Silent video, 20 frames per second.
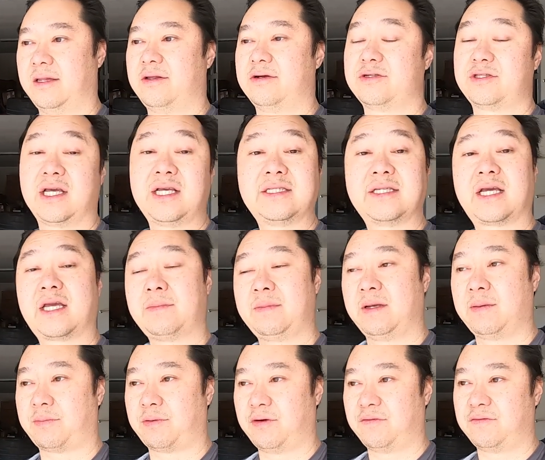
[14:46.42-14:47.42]
There's things that can
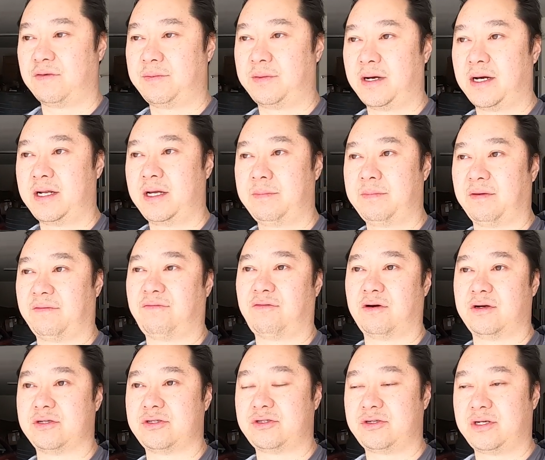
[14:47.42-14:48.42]
be improved upon it, but
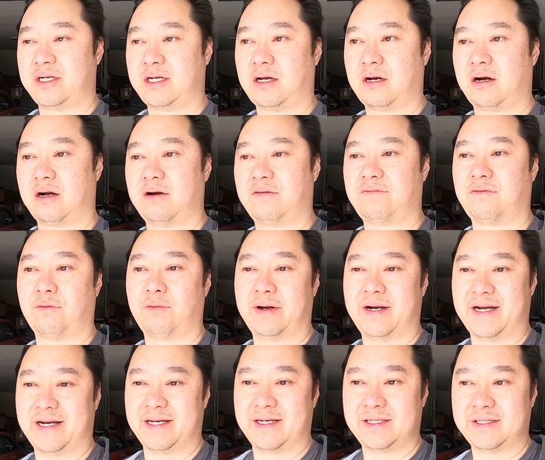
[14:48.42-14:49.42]
for a street car and for
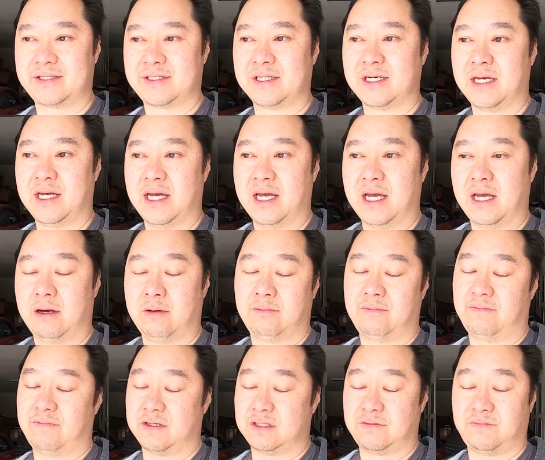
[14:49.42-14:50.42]
what it is,
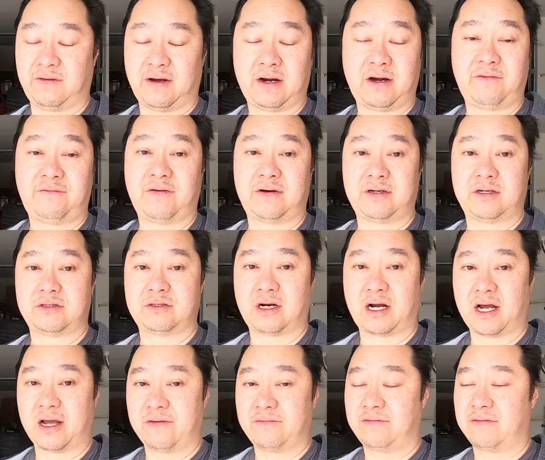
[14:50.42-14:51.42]
it was very fun to
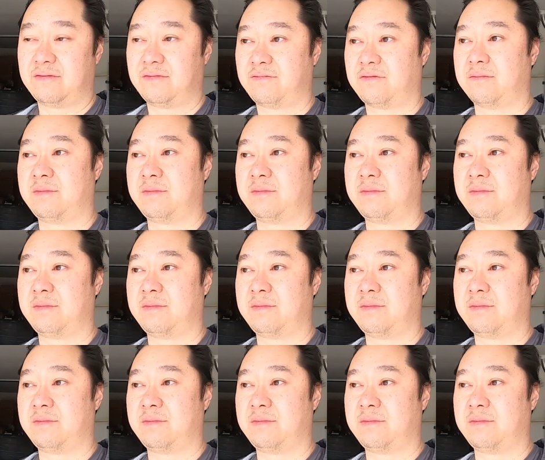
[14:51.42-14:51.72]
drive.